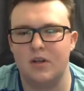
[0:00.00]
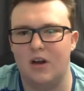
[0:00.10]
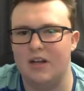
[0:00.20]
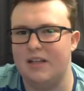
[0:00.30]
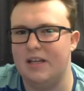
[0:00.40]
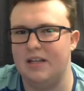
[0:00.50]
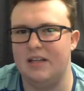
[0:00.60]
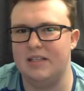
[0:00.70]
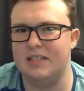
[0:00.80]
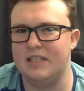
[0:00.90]
I think
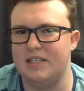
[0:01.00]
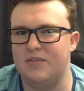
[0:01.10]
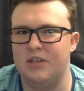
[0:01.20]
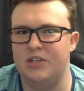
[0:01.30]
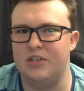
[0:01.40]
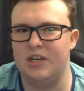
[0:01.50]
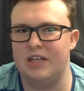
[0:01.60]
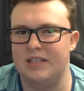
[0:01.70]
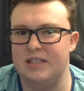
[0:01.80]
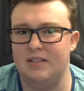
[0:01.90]
the 640G
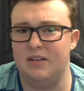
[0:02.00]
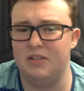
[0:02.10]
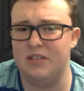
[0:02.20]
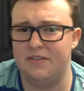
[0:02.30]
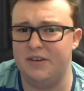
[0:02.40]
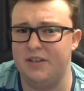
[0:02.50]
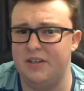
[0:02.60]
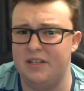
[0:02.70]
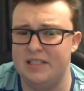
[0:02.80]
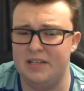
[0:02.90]
is a lot different,
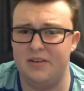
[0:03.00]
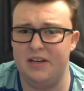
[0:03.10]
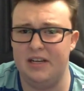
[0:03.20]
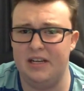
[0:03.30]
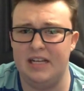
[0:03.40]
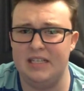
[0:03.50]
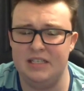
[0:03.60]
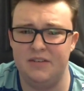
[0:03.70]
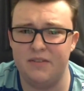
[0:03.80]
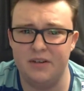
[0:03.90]
considering it has a
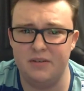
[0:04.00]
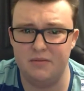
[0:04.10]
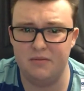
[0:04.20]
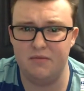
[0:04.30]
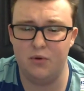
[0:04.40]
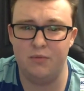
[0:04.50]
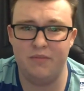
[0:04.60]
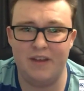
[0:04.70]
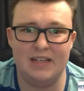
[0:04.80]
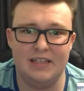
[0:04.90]
different form
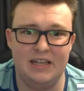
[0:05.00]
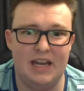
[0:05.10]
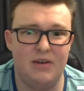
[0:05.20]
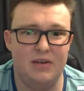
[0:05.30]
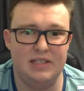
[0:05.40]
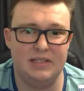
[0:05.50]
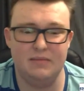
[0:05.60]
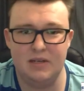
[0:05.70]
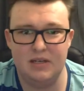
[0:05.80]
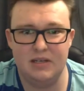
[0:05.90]
factor now.
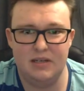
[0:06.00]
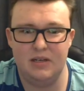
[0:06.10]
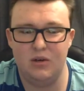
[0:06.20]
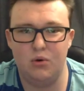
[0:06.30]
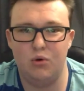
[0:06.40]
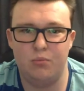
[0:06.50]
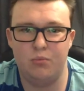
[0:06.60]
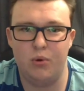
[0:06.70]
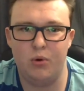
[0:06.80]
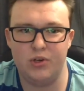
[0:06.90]
It's all
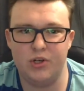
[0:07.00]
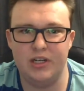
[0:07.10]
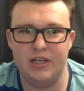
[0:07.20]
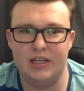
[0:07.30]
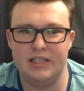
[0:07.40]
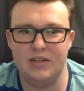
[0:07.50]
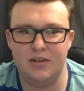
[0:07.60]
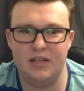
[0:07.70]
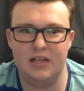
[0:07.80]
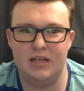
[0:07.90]
portrait. It's
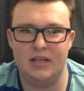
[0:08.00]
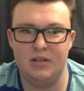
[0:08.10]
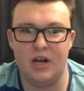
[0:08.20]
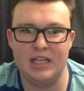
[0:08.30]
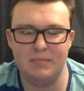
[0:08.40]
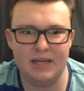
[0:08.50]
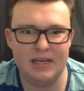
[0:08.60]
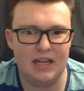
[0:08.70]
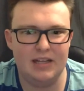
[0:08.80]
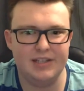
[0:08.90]
got the nice big
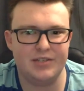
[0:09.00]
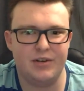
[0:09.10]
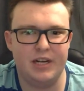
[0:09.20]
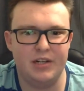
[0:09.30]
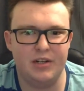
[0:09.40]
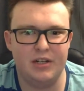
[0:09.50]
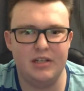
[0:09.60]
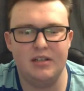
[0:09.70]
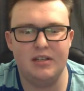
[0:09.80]
colour screen on it.